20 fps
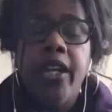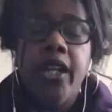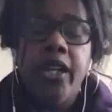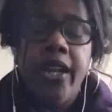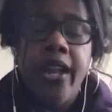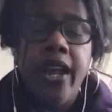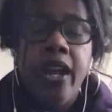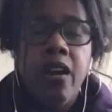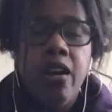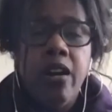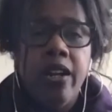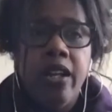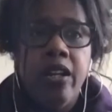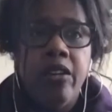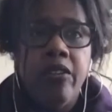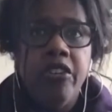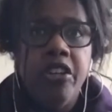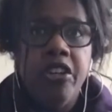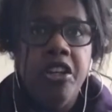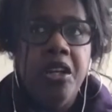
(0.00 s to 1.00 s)
a
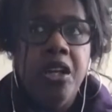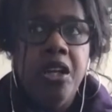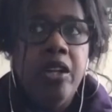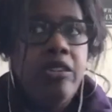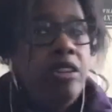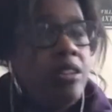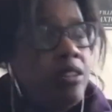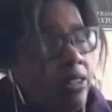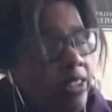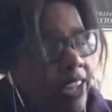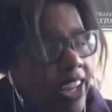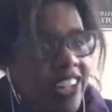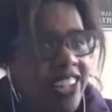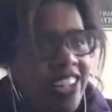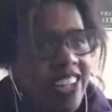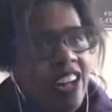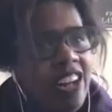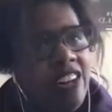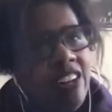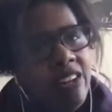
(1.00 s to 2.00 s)
narrative, she's creating
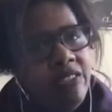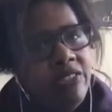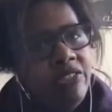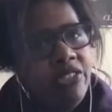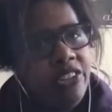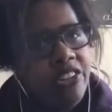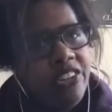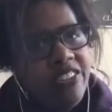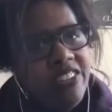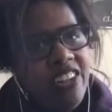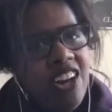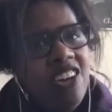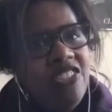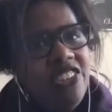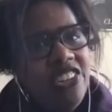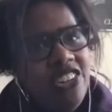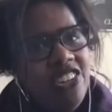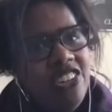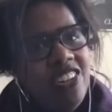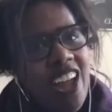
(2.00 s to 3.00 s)
a narrative for herself
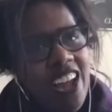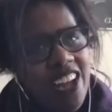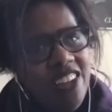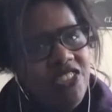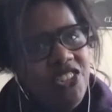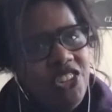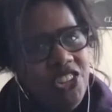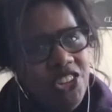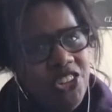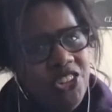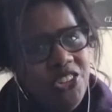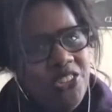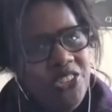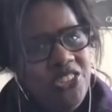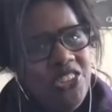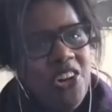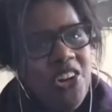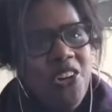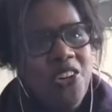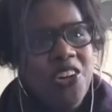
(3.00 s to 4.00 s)
and her life too.
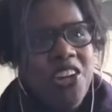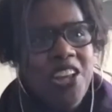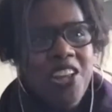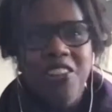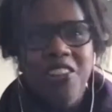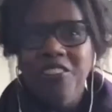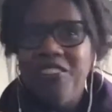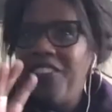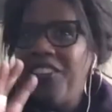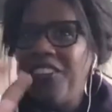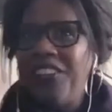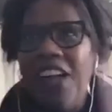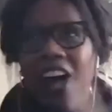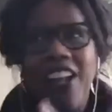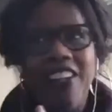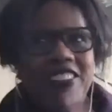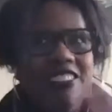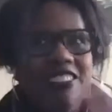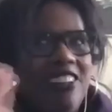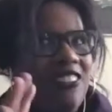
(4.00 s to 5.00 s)
So there's a
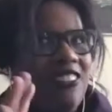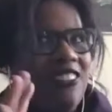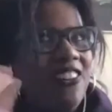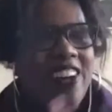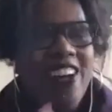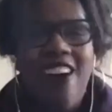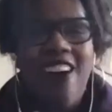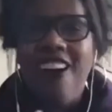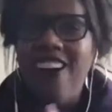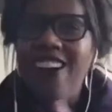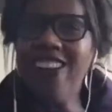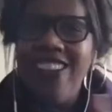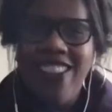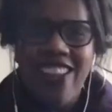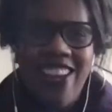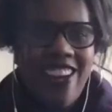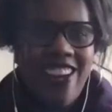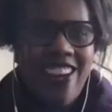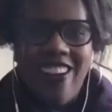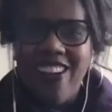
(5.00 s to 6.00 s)
lot of stuff going on
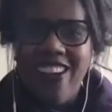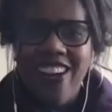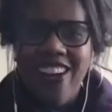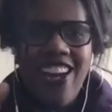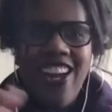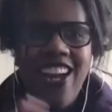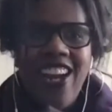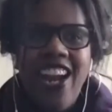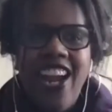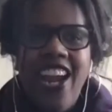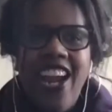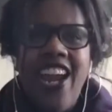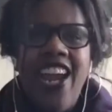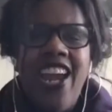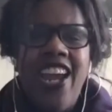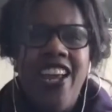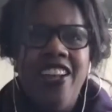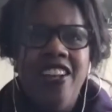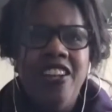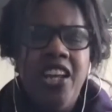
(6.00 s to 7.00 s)
there.
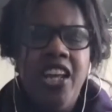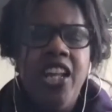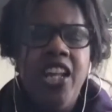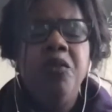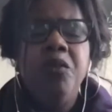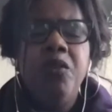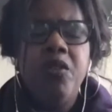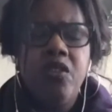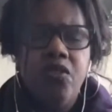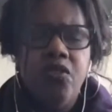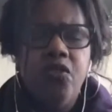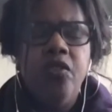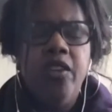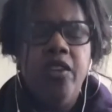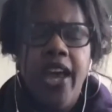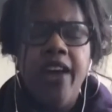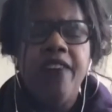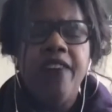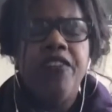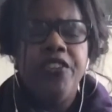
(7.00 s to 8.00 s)
And it was,
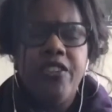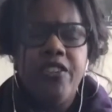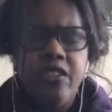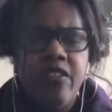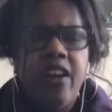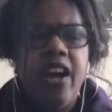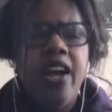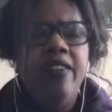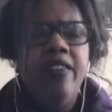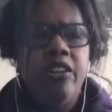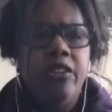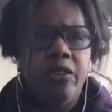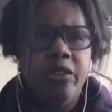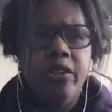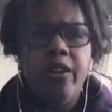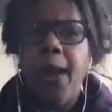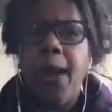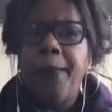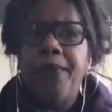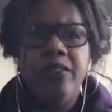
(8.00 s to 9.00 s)
for survival.
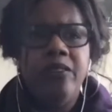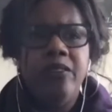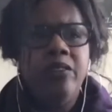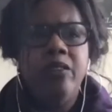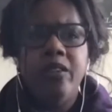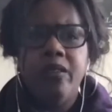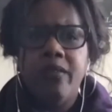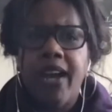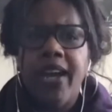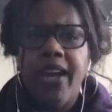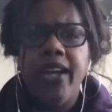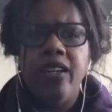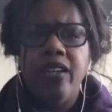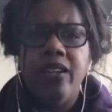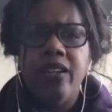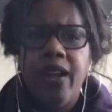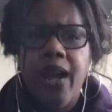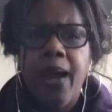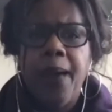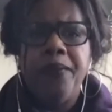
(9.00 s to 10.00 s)
You're absolutely right.
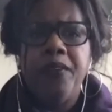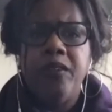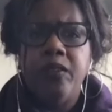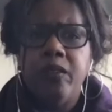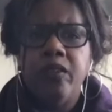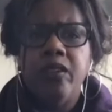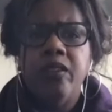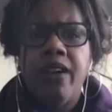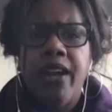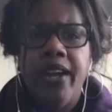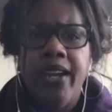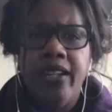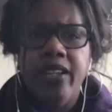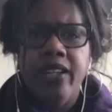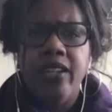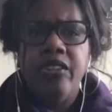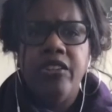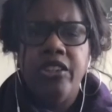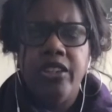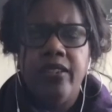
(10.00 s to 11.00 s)

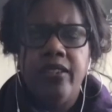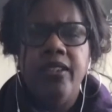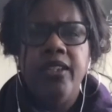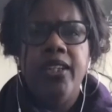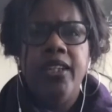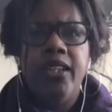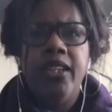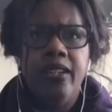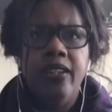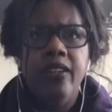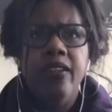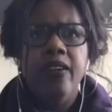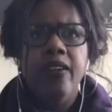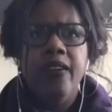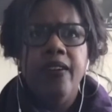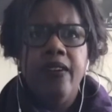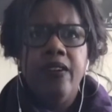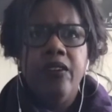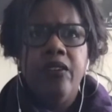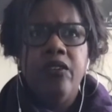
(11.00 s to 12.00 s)
She did it
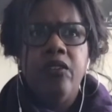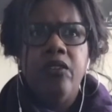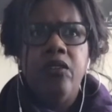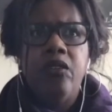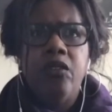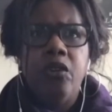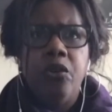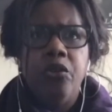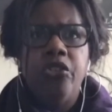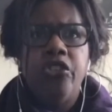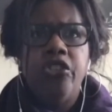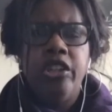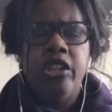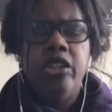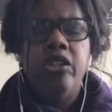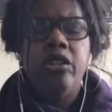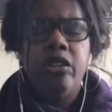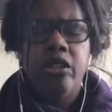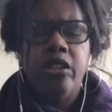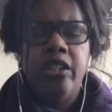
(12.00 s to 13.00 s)
so she
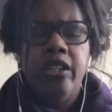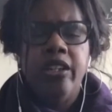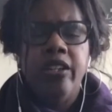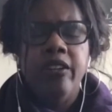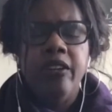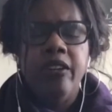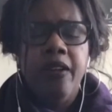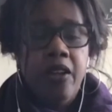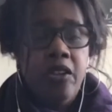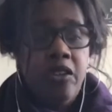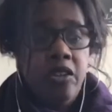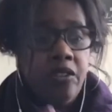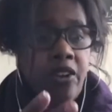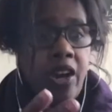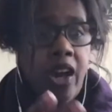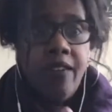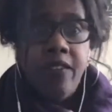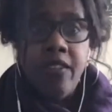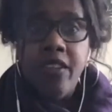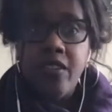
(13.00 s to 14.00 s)
could
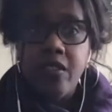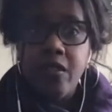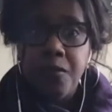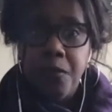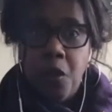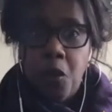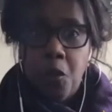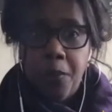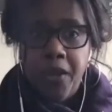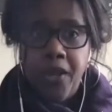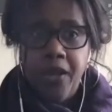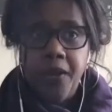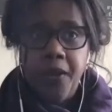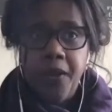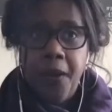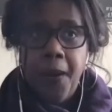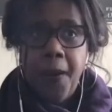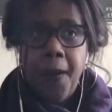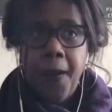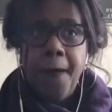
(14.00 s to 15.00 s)
survive this moment.
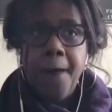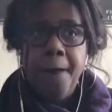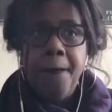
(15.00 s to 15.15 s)
Right.